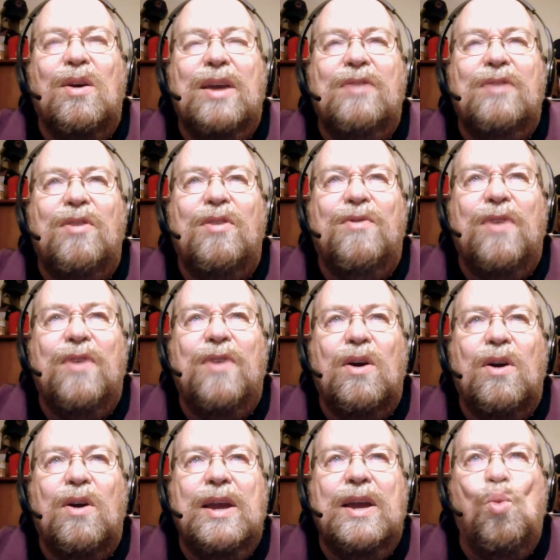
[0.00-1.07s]
is a
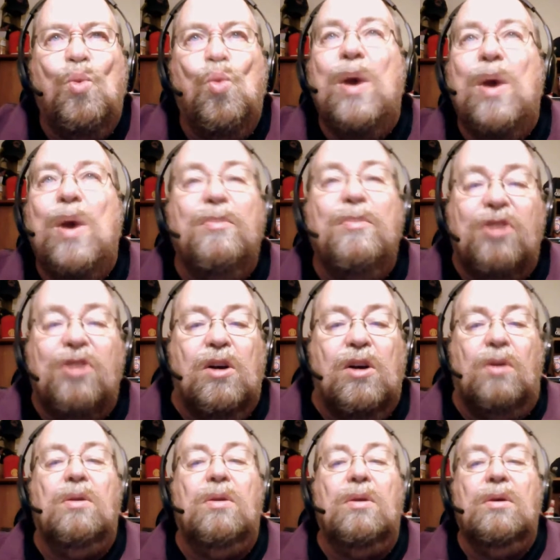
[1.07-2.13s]
very
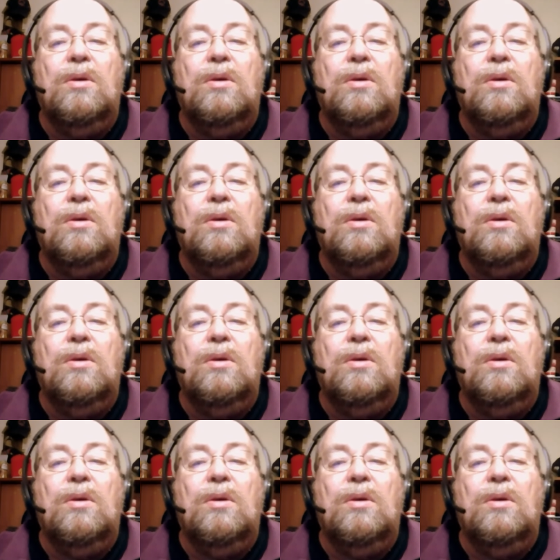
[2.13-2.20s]
whimsical